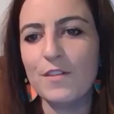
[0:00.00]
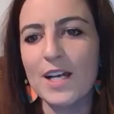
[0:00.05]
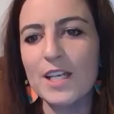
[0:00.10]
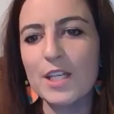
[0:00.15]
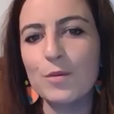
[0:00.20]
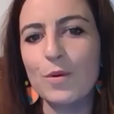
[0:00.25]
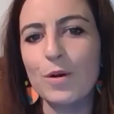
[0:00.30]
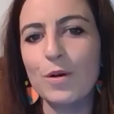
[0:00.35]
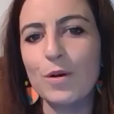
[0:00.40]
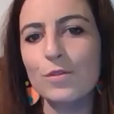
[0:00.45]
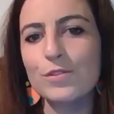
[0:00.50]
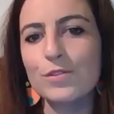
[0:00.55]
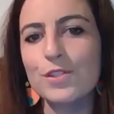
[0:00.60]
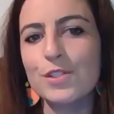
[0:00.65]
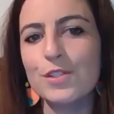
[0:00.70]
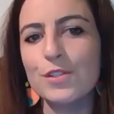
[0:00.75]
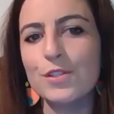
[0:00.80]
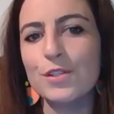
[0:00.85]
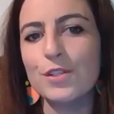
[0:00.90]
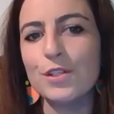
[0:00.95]
all
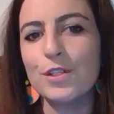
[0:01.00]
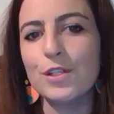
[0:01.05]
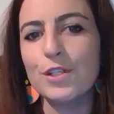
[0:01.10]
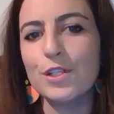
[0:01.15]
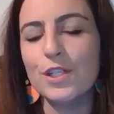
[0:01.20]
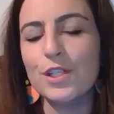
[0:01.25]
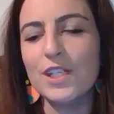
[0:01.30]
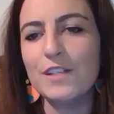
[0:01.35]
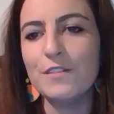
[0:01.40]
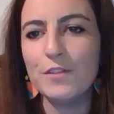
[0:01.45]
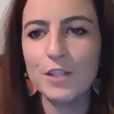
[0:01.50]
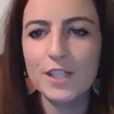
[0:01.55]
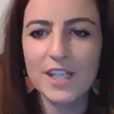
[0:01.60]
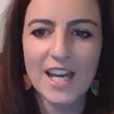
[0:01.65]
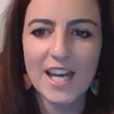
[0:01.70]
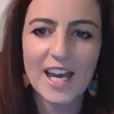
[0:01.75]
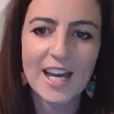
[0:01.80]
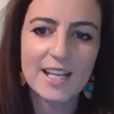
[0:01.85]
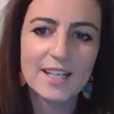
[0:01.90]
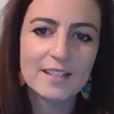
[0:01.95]
to, if you
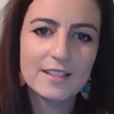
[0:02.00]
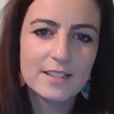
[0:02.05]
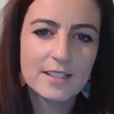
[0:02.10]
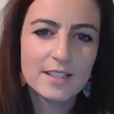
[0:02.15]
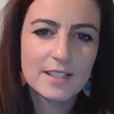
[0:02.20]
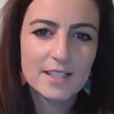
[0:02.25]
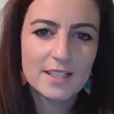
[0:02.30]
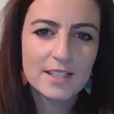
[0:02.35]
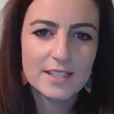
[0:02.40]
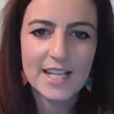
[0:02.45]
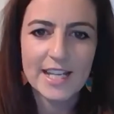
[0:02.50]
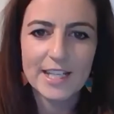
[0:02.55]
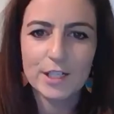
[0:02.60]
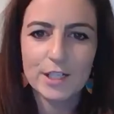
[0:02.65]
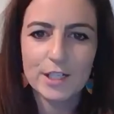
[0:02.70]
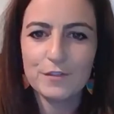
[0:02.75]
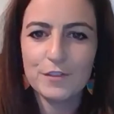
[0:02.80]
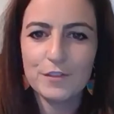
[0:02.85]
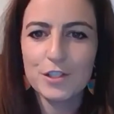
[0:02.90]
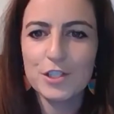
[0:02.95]
can, take
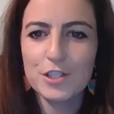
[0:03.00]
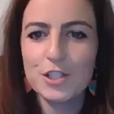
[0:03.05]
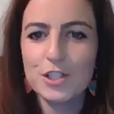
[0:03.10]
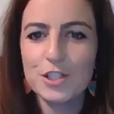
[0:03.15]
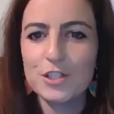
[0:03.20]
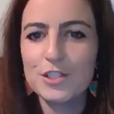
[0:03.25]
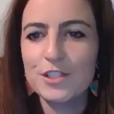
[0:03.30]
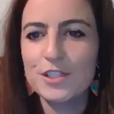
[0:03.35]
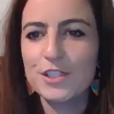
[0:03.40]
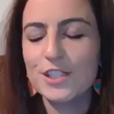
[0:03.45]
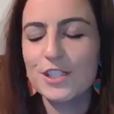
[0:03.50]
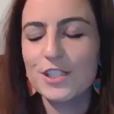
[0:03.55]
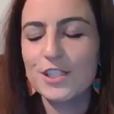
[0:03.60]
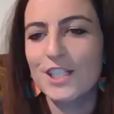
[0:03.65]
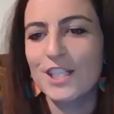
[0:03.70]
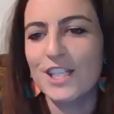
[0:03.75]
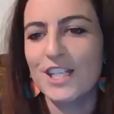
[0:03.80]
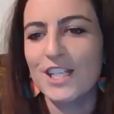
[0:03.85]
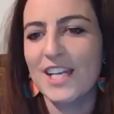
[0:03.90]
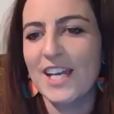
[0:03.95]
off your shoes.
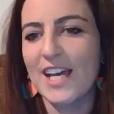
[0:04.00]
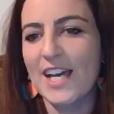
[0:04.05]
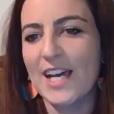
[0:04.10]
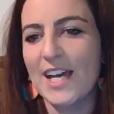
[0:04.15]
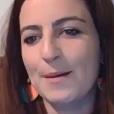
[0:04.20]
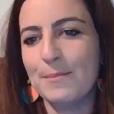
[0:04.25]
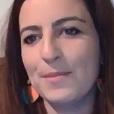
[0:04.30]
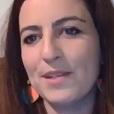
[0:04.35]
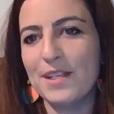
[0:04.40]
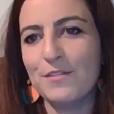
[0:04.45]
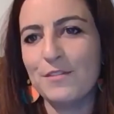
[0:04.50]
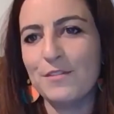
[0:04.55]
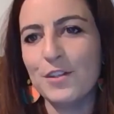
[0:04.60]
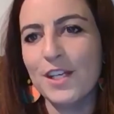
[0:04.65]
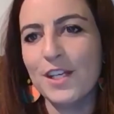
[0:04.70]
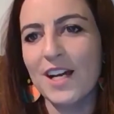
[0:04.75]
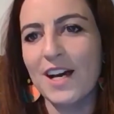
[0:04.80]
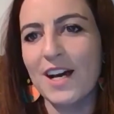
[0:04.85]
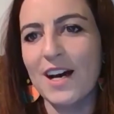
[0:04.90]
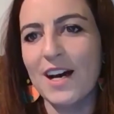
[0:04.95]
But if you
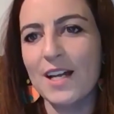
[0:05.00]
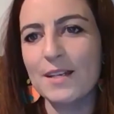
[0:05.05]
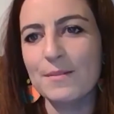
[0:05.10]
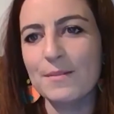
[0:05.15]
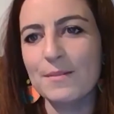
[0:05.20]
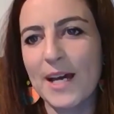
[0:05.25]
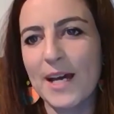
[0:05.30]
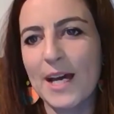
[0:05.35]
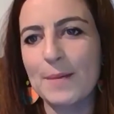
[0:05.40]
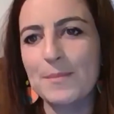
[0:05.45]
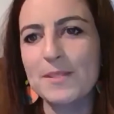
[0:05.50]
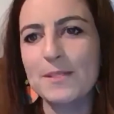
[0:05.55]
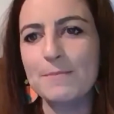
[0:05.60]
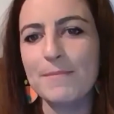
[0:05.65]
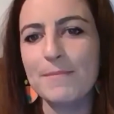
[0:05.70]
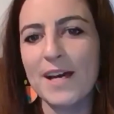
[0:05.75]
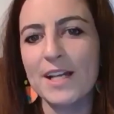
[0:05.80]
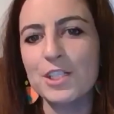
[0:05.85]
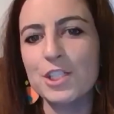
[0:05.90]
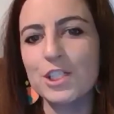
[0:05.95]
can't, perhaps
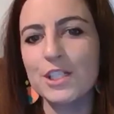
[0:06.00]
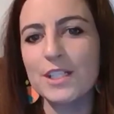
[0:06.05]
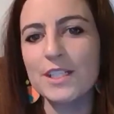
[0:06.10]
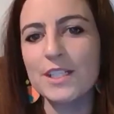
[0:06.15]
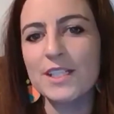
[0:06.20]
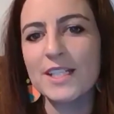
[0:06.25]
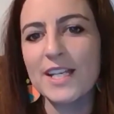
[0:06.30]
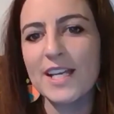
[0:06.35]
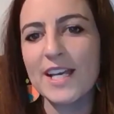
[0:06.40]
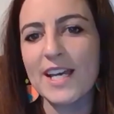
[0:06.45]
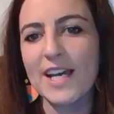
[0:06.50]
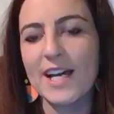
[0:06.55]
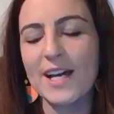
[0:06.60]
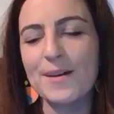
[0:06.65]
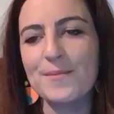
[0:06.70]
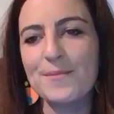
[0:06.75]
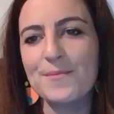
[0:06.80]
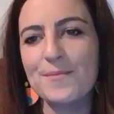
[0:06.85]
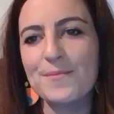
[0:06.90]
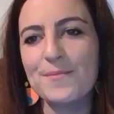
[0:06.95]
imagine
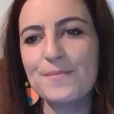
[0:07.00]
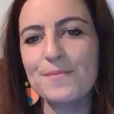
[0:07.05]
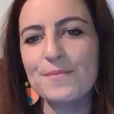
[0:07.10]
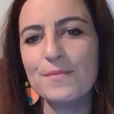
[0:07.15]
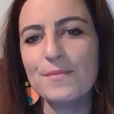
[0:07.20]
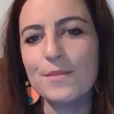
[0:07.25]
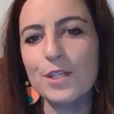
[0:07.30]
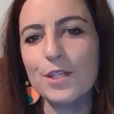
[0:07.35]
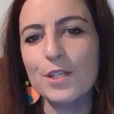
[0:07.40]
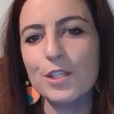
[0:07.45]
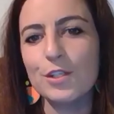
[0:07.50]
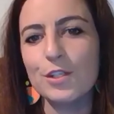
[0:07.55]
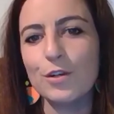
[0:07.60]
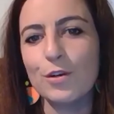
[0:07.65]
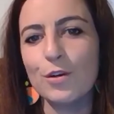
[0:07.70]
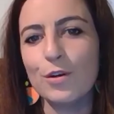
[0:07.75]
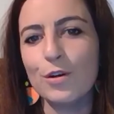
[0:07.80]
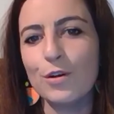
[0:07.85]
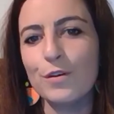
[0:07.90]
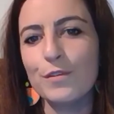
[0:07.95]

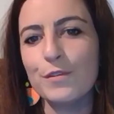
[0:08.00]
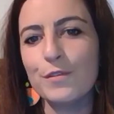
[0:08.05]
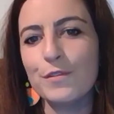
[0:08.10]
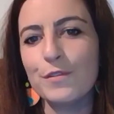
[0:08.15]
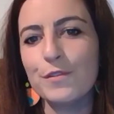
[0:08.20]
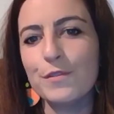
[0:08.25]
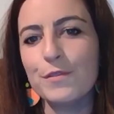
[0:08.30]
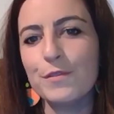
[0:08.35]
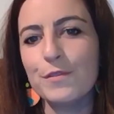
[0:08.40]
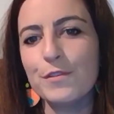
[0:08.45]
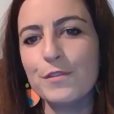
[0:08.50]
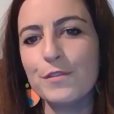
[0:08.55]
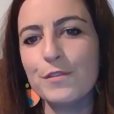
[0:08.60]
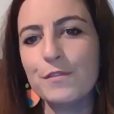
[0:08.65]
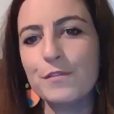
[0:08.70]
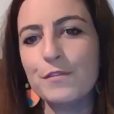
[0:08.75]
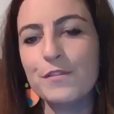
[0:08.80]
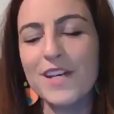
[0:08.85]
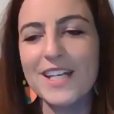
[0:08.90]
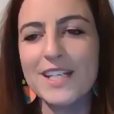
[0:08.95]
your
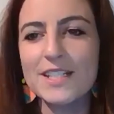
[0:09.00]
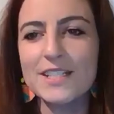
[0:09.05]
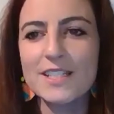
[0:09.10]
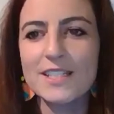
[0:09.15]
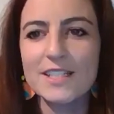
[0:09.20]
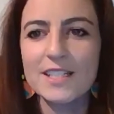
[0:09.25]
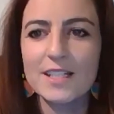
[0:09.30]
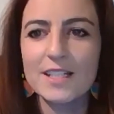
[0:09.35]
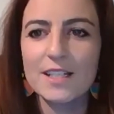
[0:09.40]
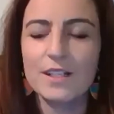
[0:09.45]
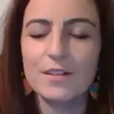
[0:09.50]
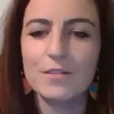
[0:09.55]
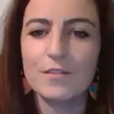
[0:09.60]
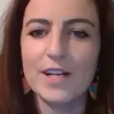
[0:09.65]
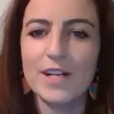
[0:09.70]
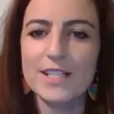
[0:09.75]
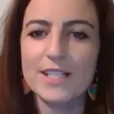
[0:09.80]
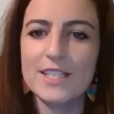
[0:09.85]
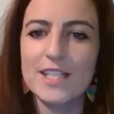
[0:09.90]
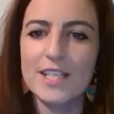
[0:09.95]
feet
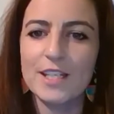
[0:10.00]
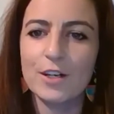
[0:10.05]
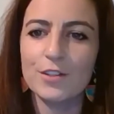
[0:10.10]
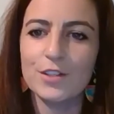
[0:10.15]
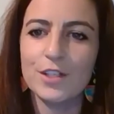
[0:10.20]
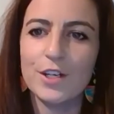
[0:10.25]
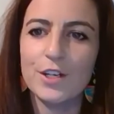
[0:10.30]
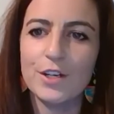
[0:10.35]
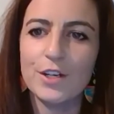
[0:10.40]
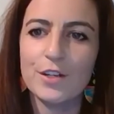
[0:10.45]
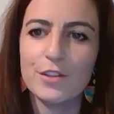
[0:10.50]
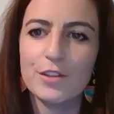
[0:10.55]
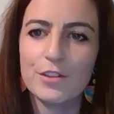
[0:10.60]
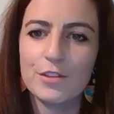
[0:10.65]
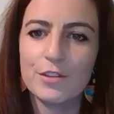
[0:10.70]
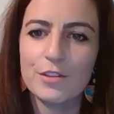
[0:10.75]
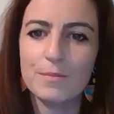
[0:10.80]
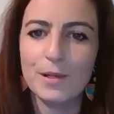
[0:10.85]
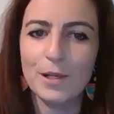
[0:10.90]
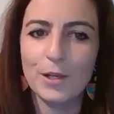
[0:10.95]
resting on the
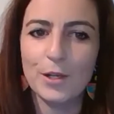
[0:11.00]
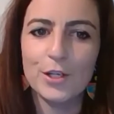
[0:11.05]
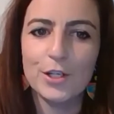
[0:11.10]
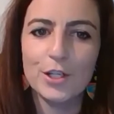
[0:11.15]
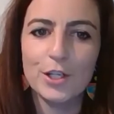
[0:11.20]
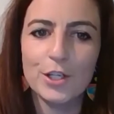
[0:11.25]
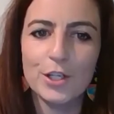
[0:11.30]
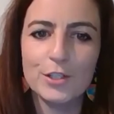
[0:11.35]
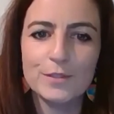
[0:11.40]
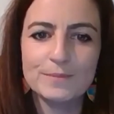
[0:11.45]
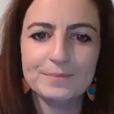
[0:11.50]
earth below you.